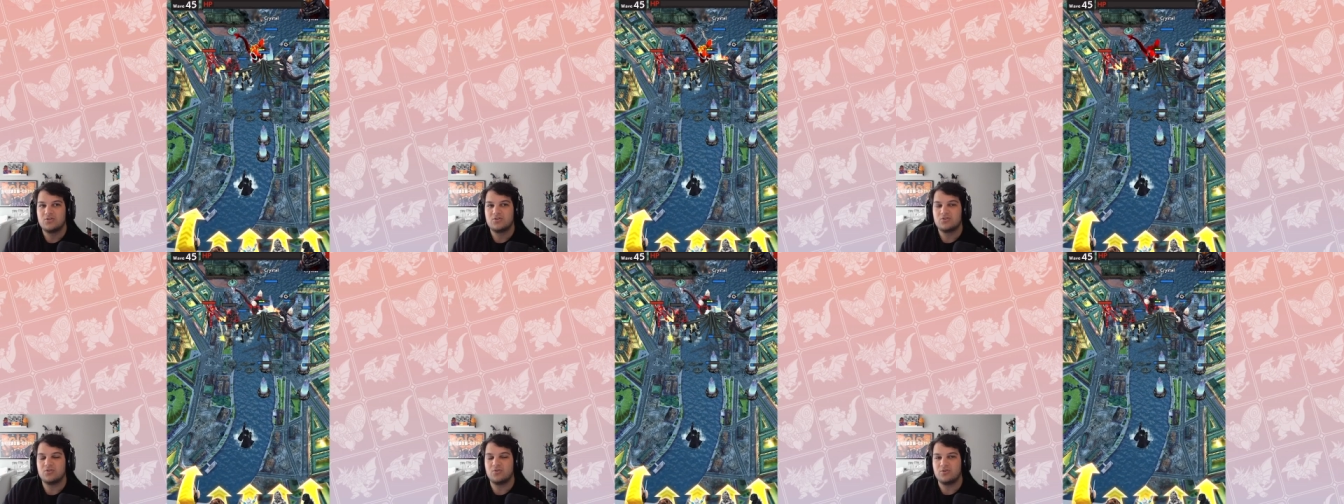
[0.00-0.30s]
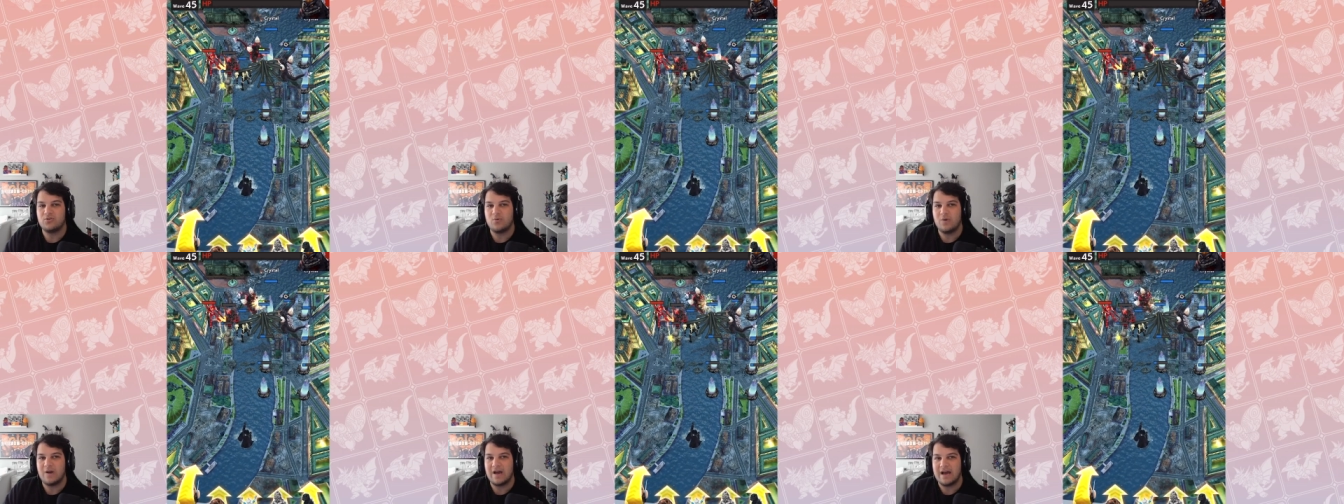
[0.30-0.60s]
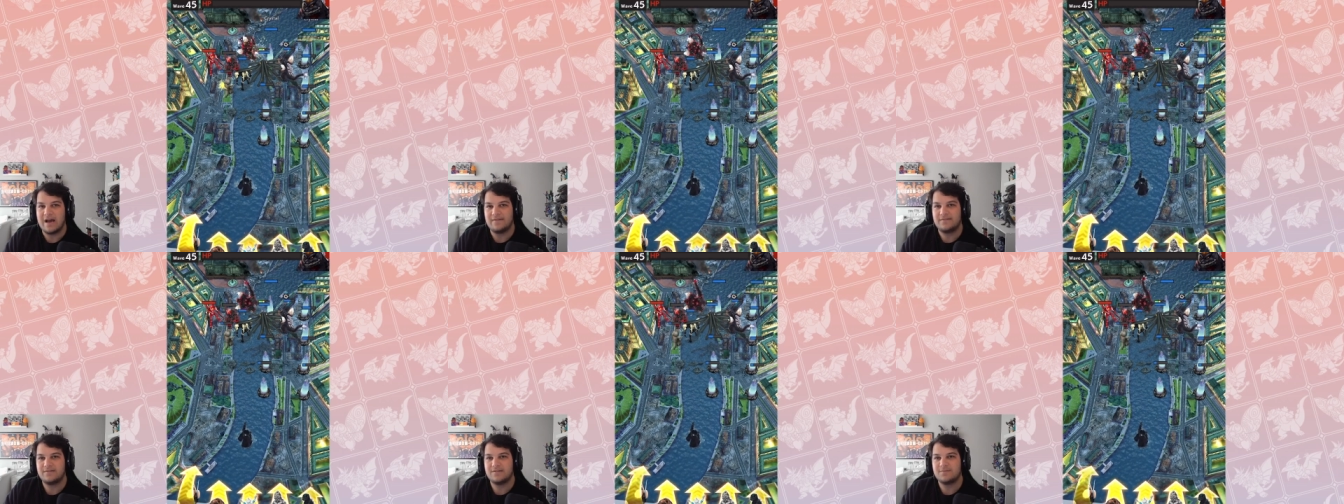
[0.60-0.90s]
So you
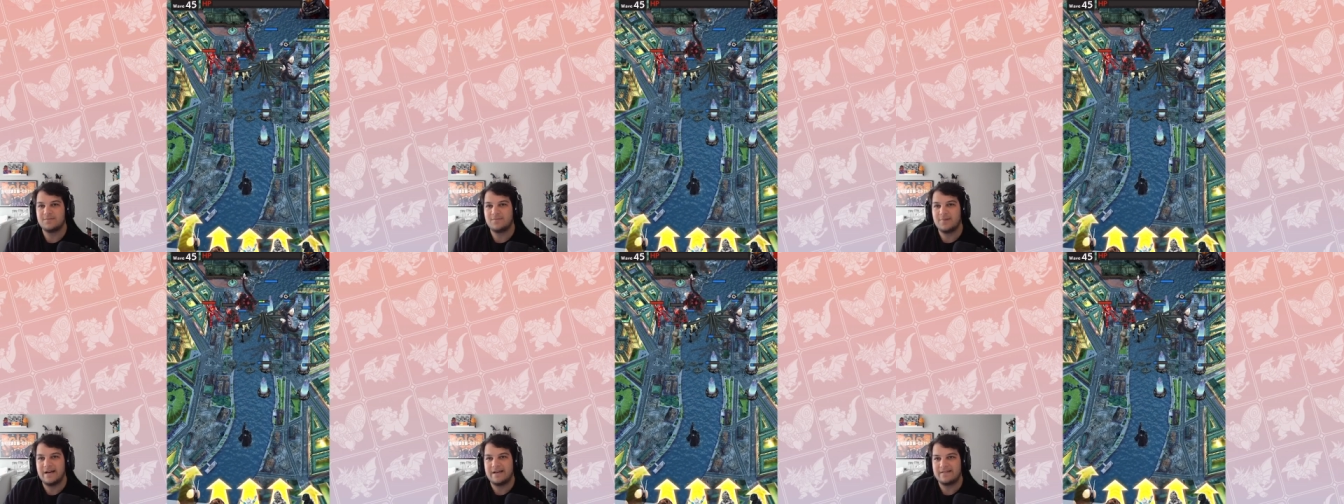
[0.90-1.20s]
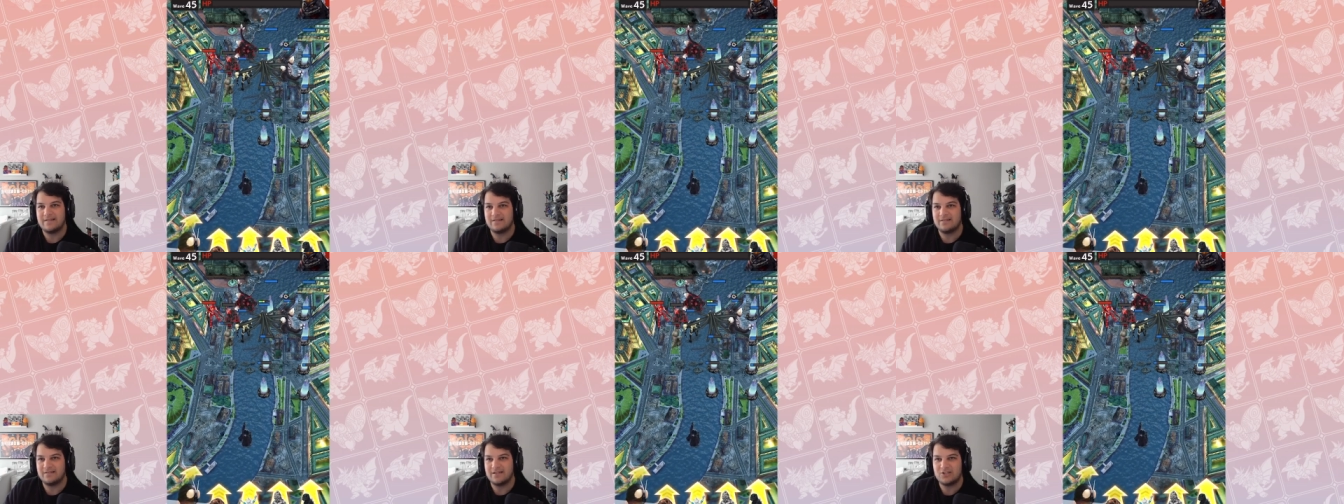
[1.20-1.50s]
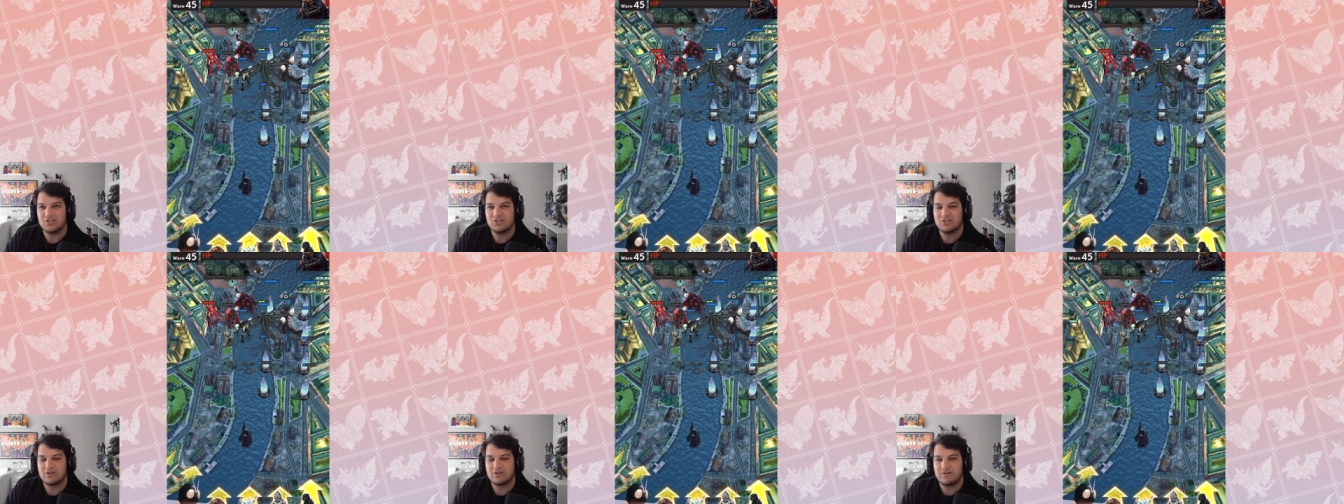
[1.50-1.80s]
have to buy the
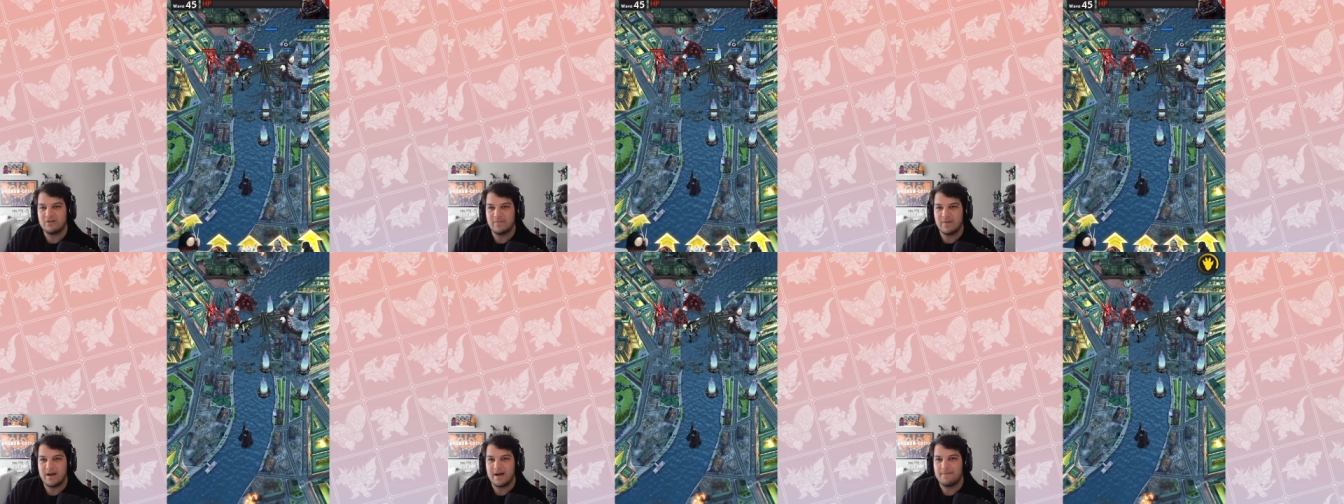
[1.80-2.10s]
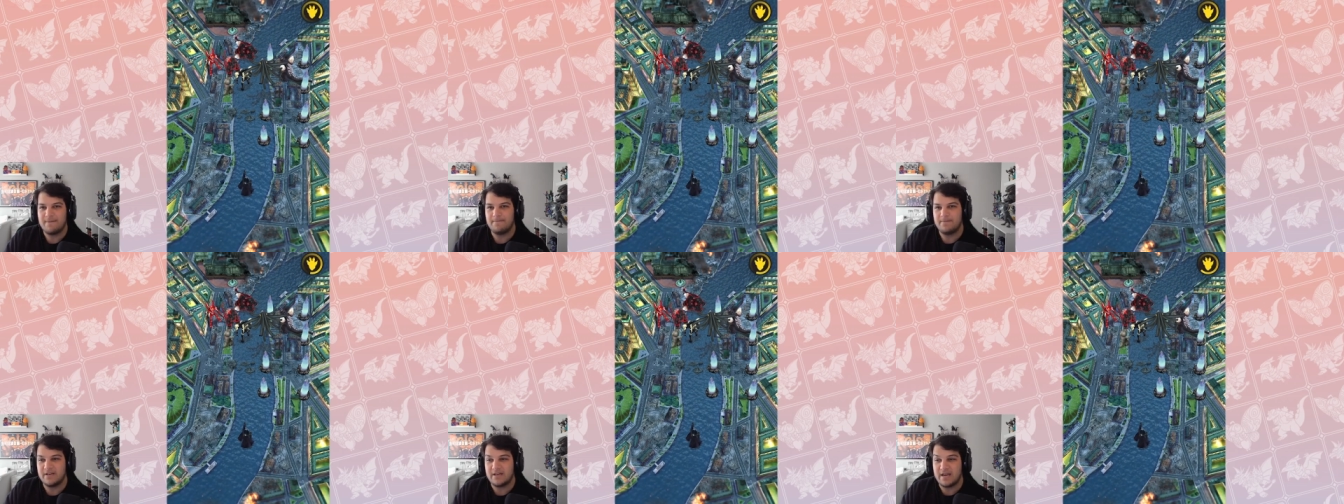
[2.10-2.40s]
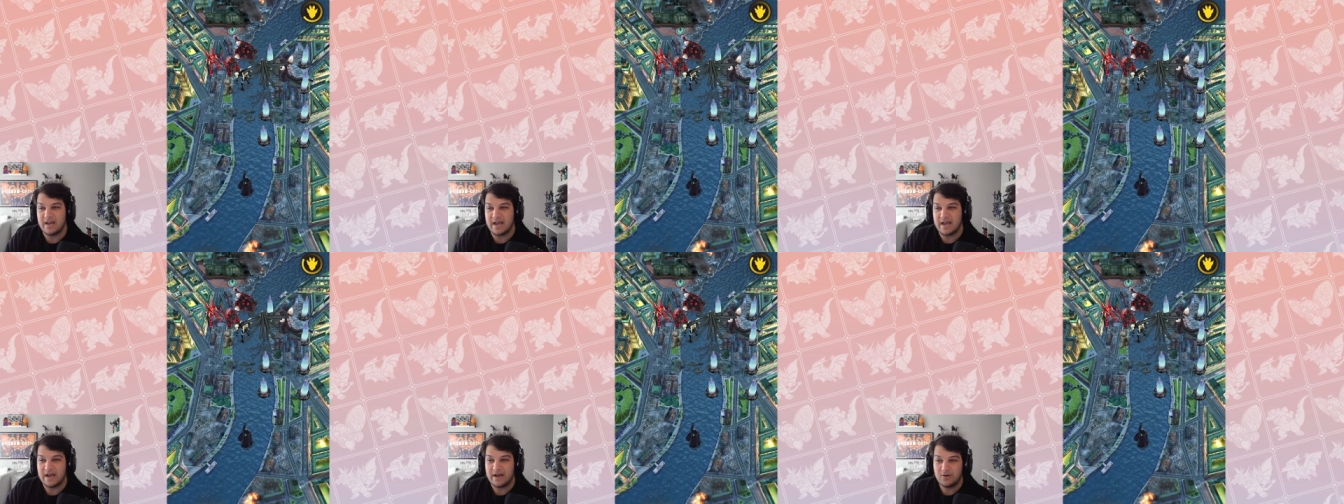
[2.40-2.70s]
legendary map
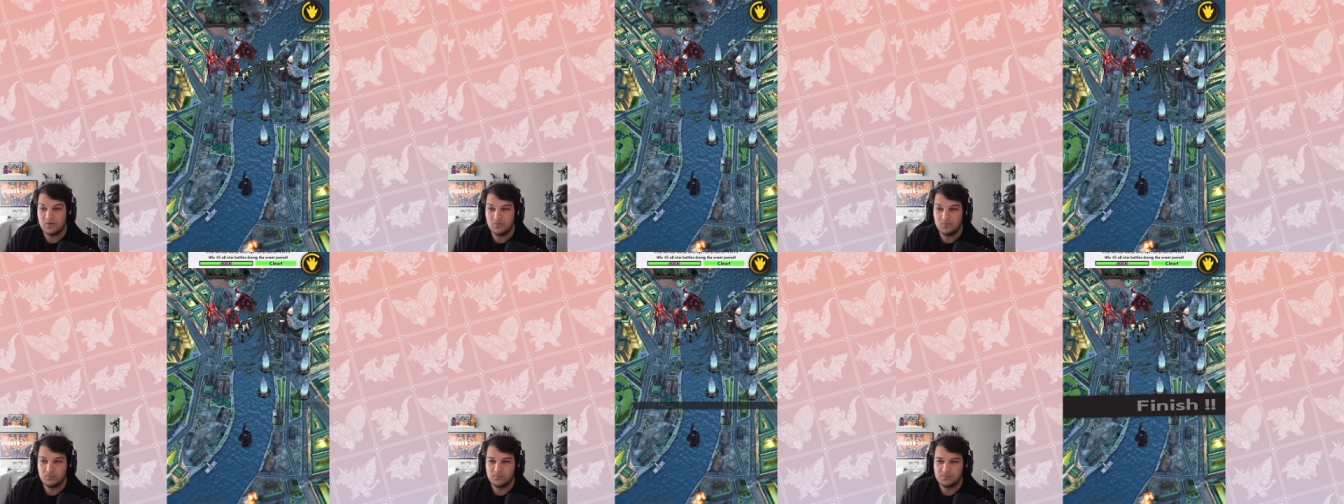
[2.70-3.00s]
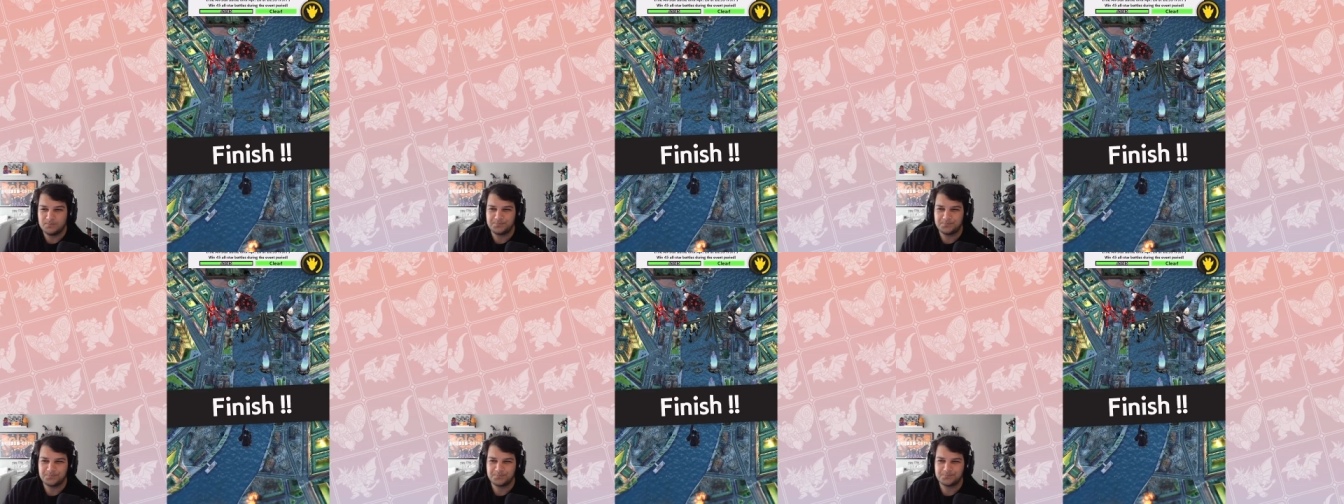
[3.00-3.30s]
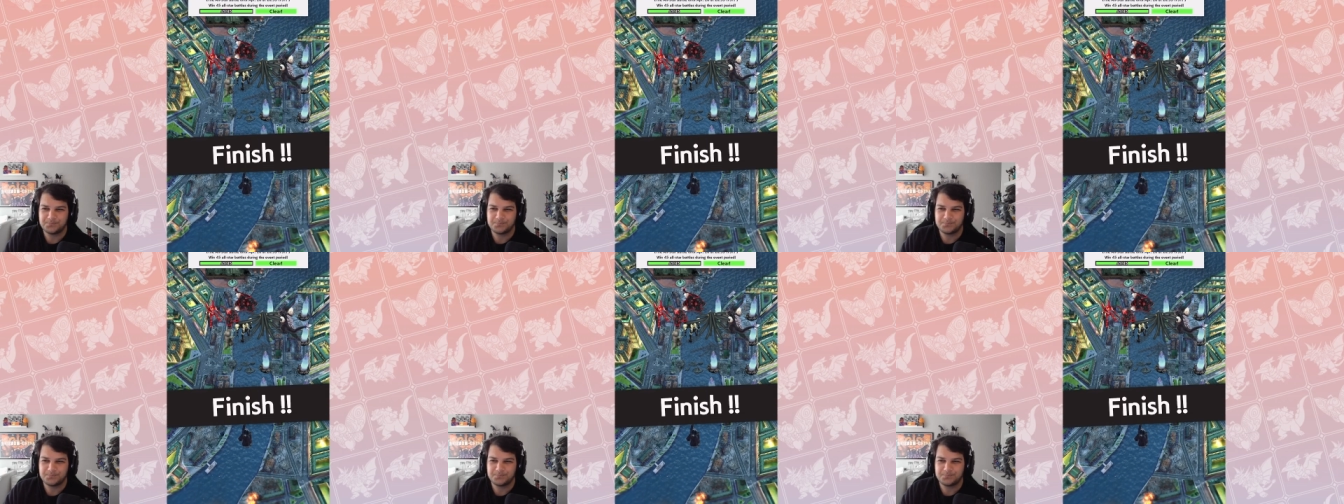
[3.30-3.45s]
now